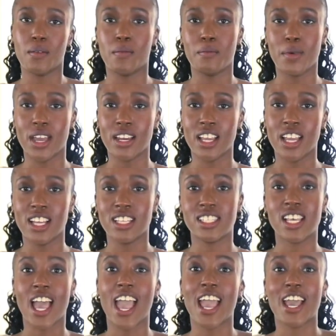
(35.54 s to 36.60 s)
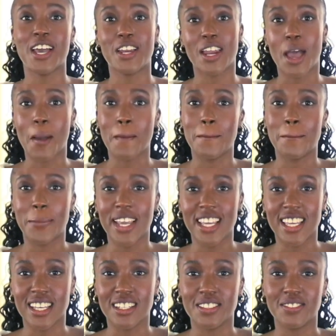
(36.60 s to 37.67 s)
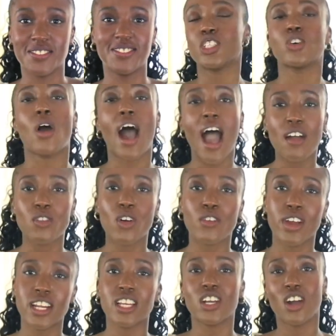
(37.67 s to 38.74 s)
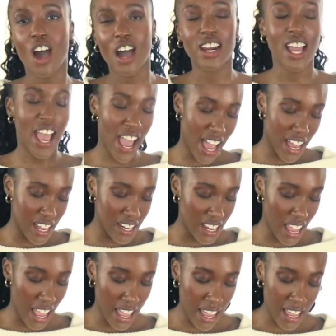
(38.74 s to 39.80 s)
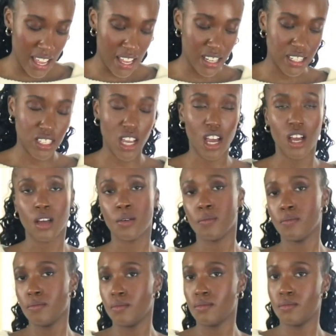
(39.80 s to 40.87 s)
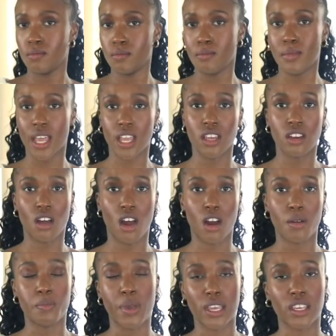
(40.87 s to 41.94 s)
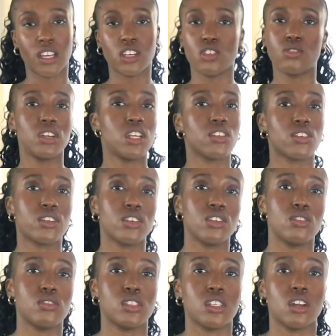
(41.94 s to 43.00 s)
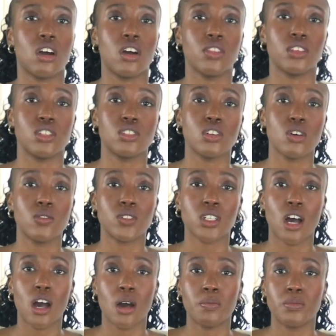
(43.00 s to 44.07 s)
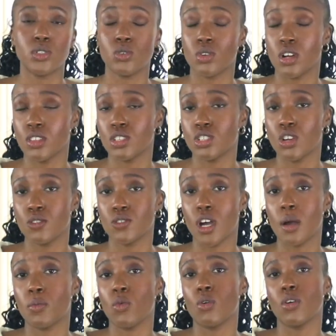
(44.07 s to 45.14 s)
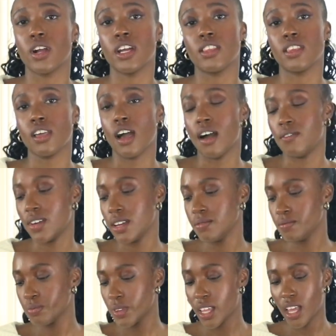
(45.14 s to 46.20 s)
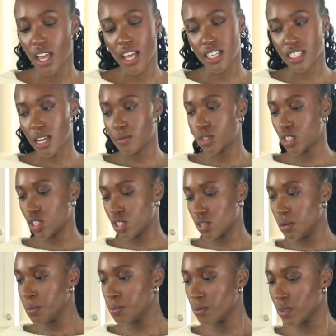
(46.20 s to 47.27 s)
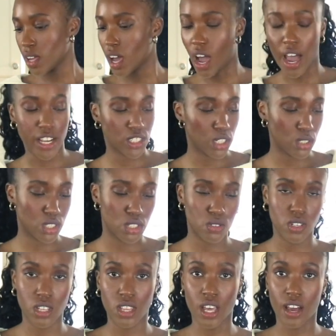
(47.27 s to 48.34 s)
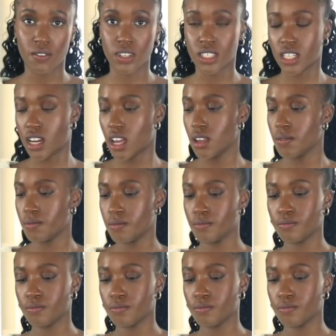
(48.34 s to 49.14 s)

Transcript: mayonnaise, and bacon. So I've already gone ahead and made our bacon. You can either use it on the stovetop, do it on the stovetop, or in the oven. It's up to you. I chose to do it in the oven today.